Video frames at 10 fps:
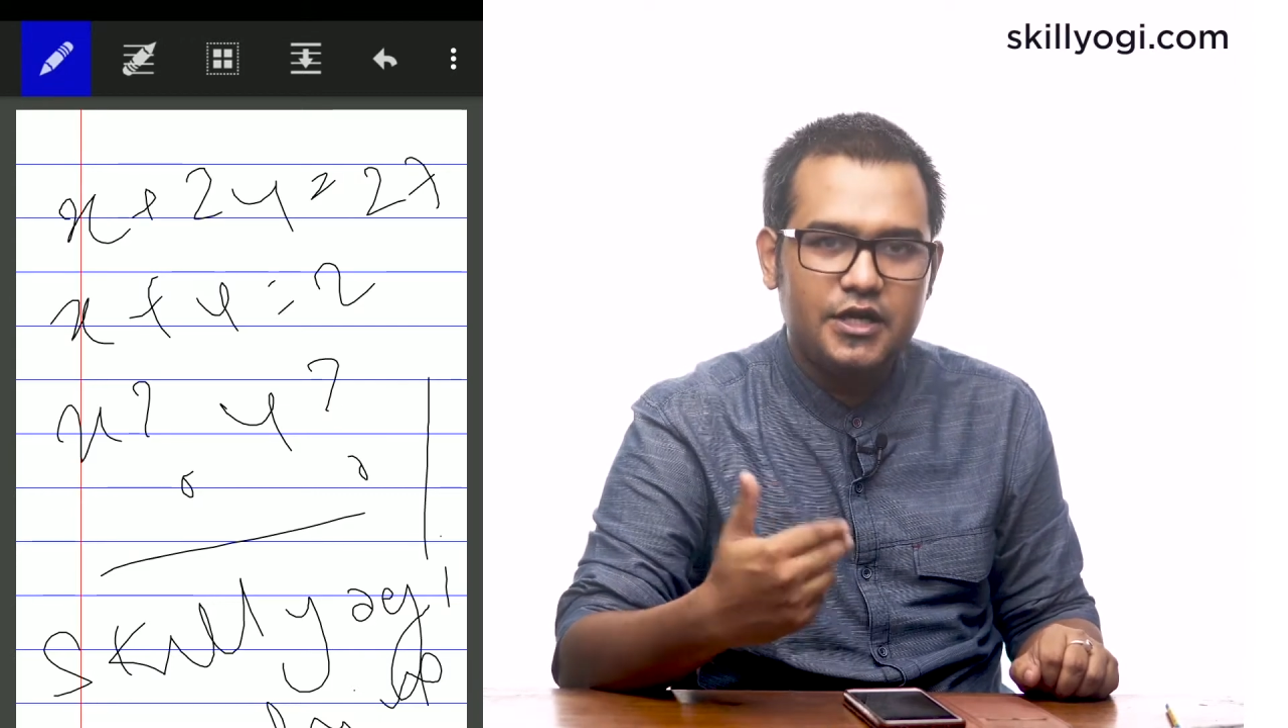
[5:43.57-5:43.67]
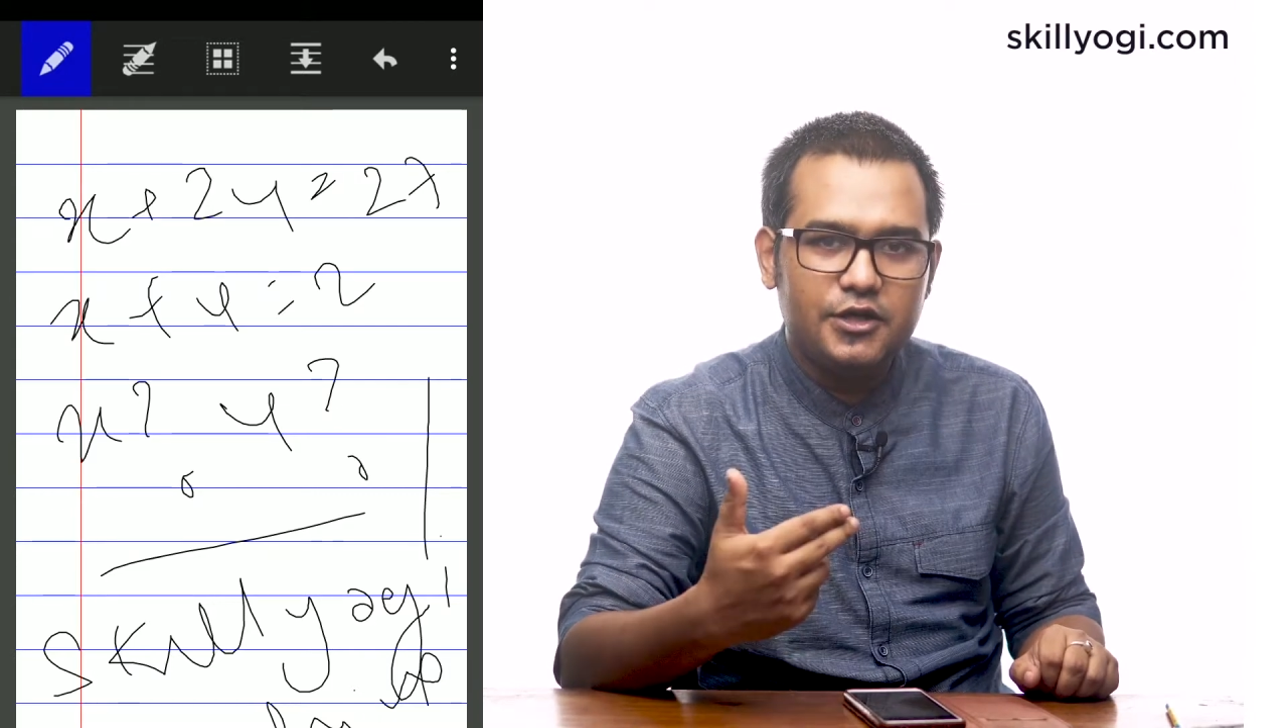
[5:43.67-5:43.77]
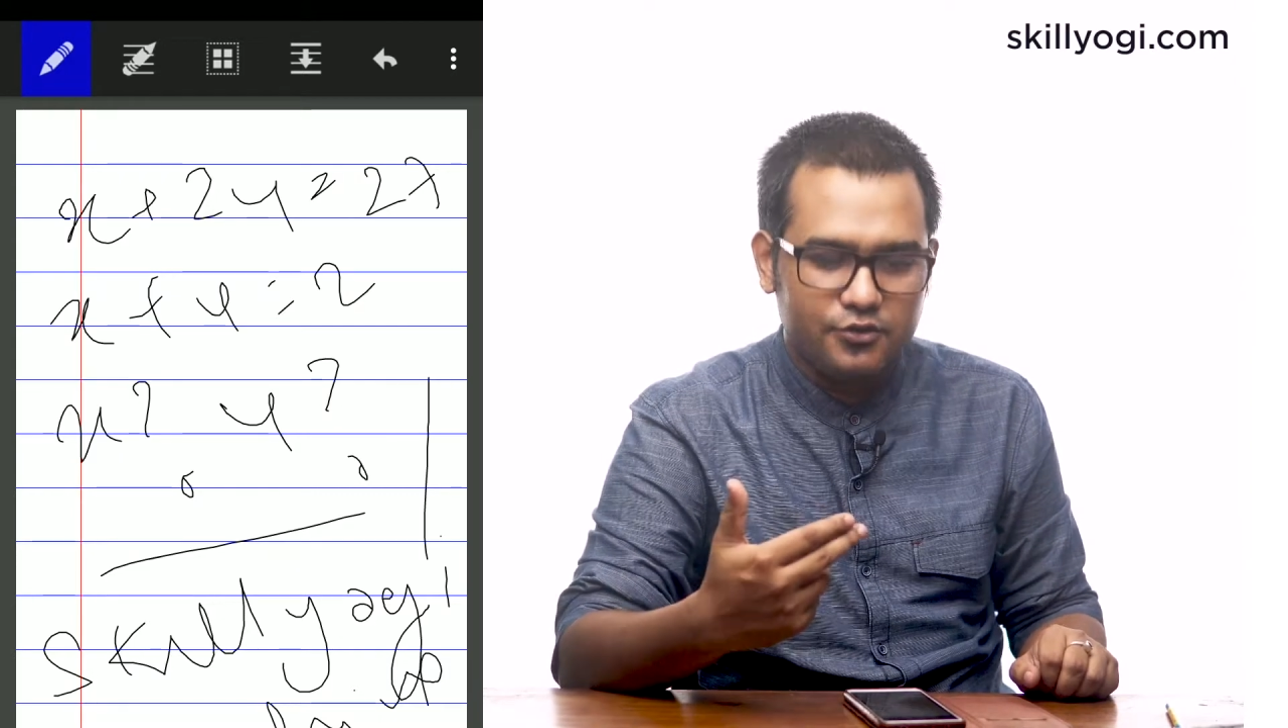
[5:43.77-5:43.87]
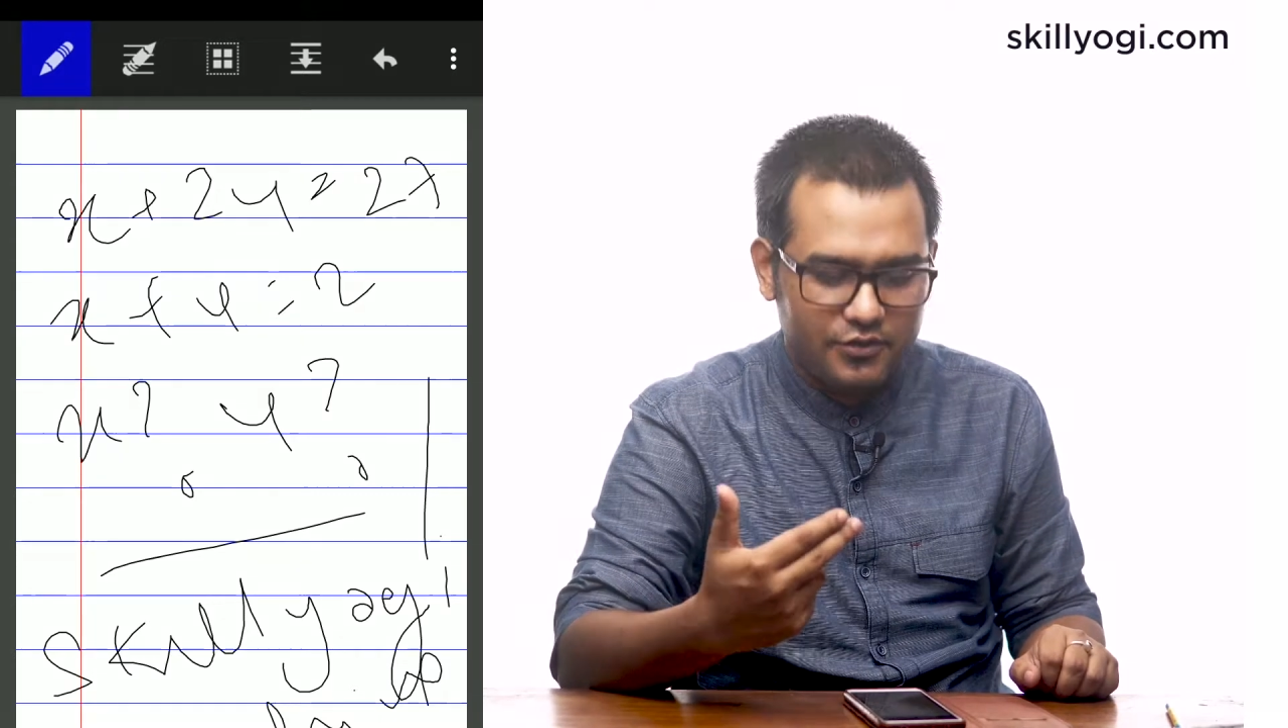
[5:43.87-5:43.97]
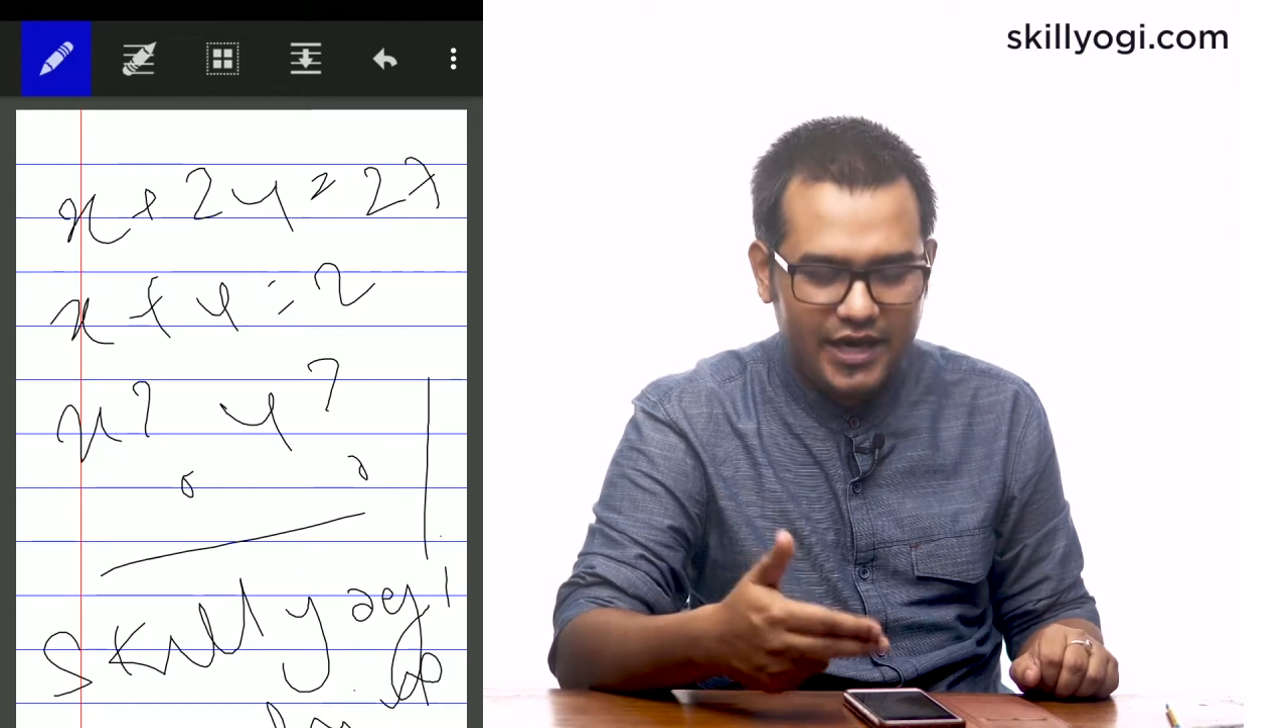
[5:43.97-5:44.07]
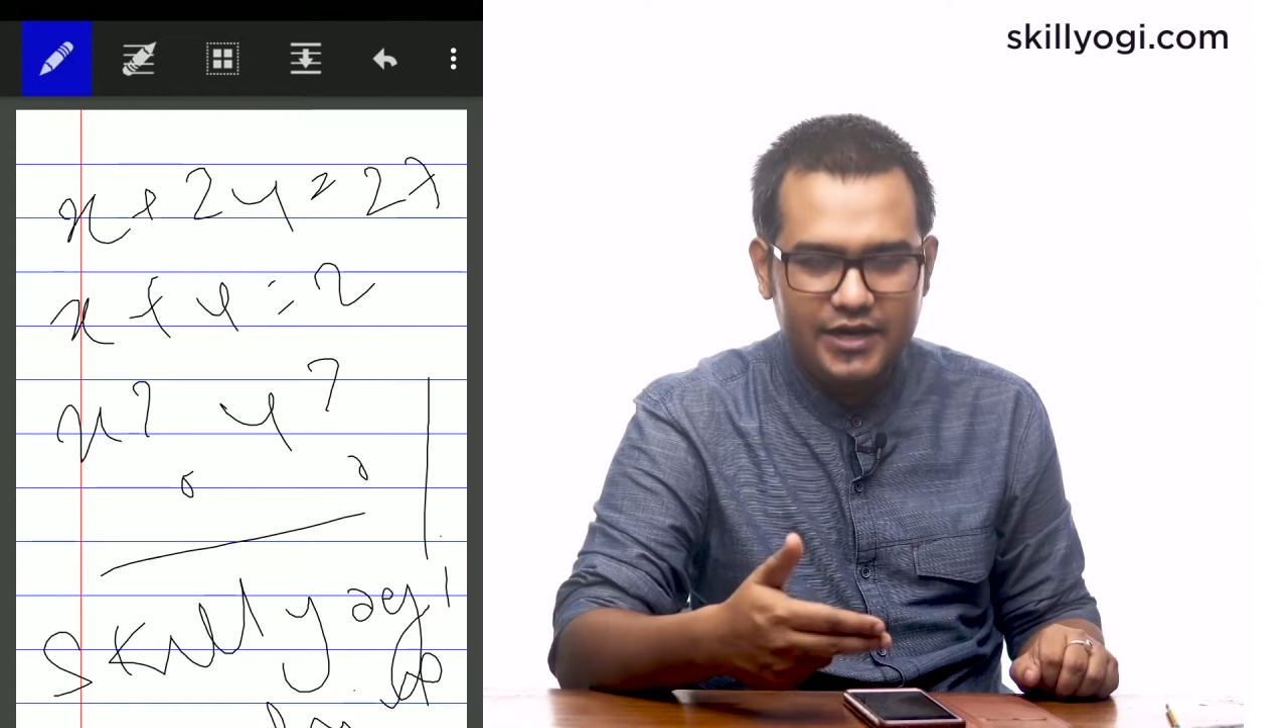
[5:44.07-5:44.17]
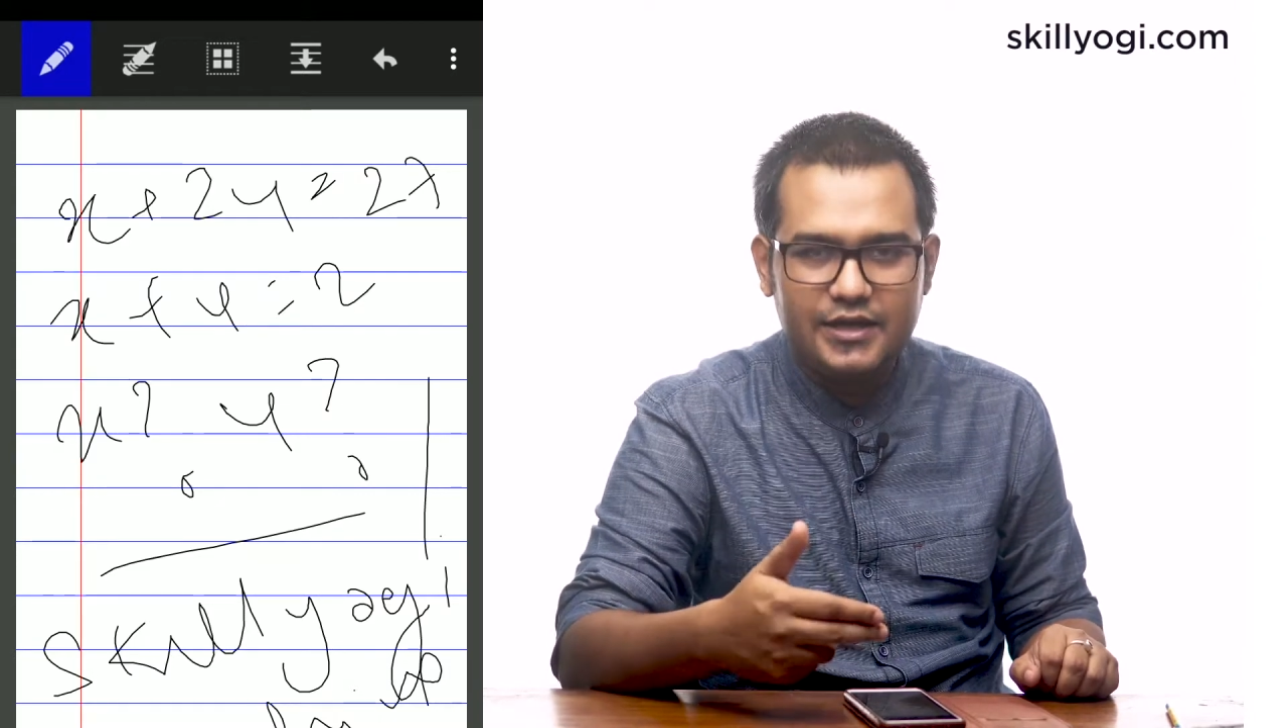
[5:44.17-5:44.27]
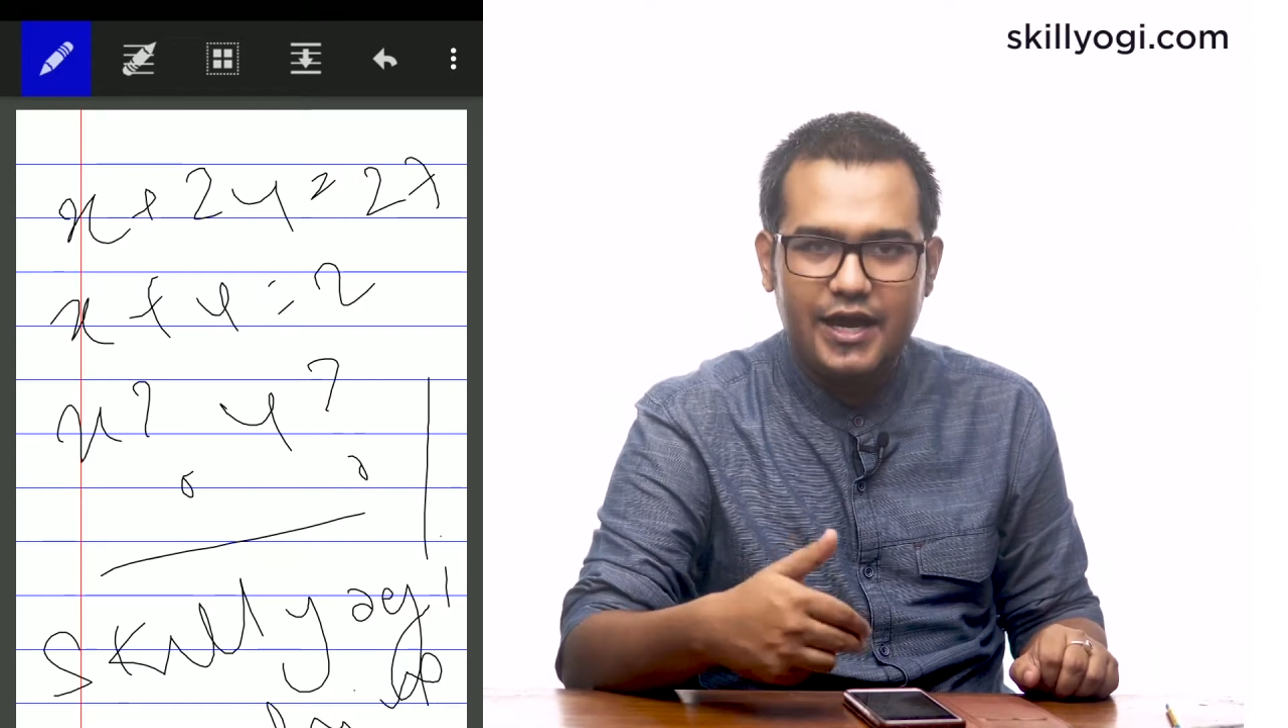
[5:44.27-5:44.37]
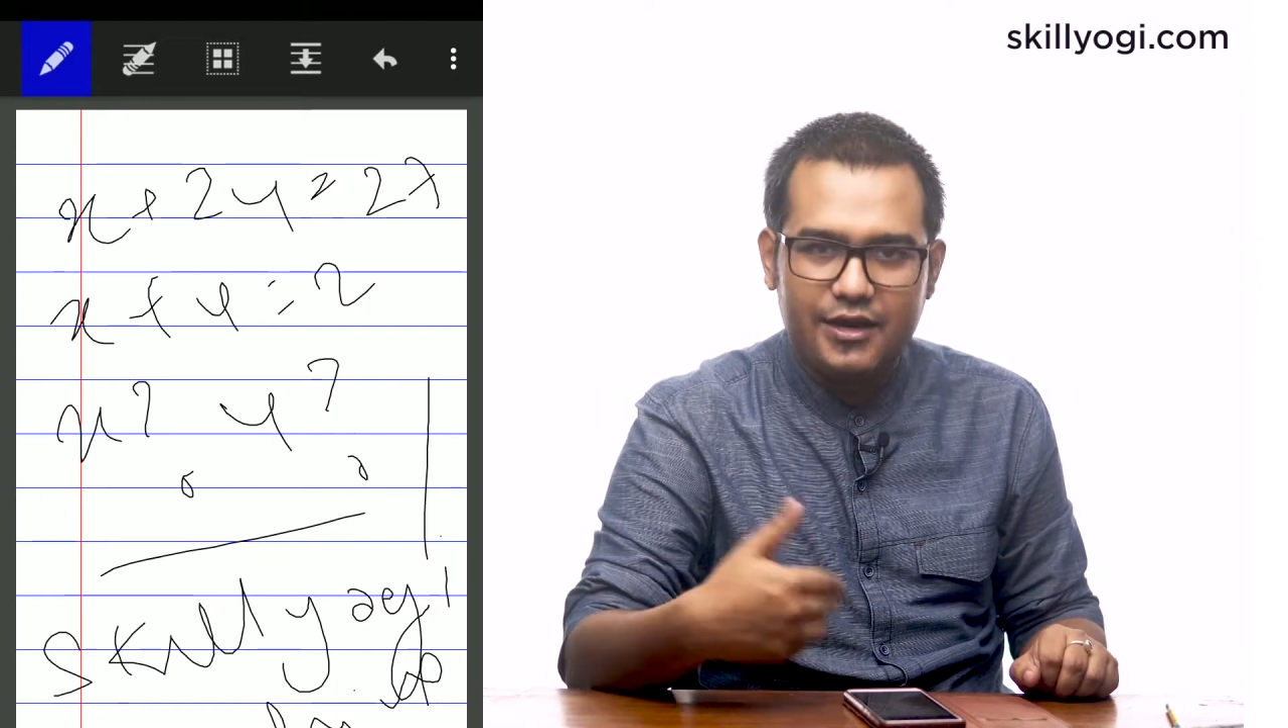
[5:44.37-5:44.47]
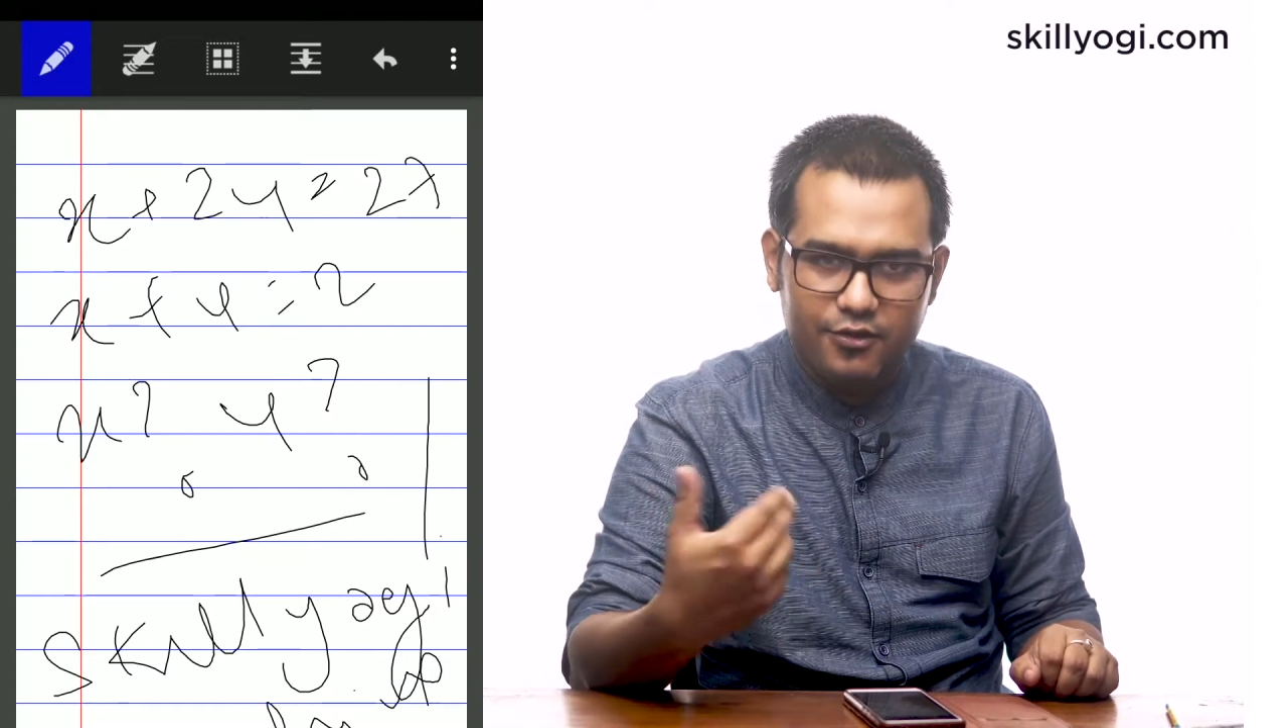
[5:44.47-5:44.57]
to write and